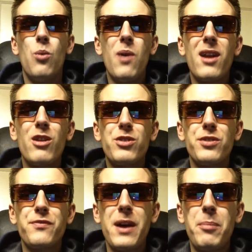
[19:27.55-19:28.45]
Why not
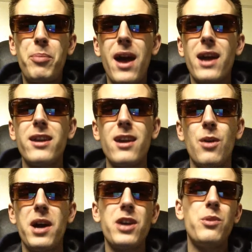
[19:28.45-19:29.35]
just fight
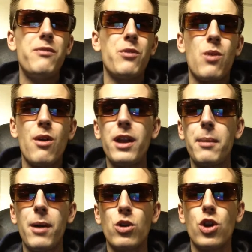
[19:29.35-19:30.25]
Pacquiao? Why are you even worrying
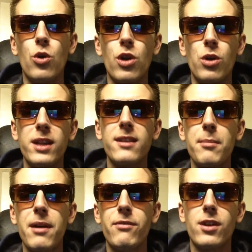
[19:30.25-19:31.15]
about Cotto? Let
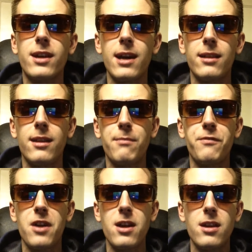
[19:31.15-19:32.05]
them have their goddamn
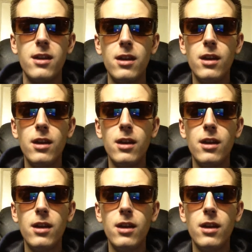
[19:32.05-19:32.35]
fight.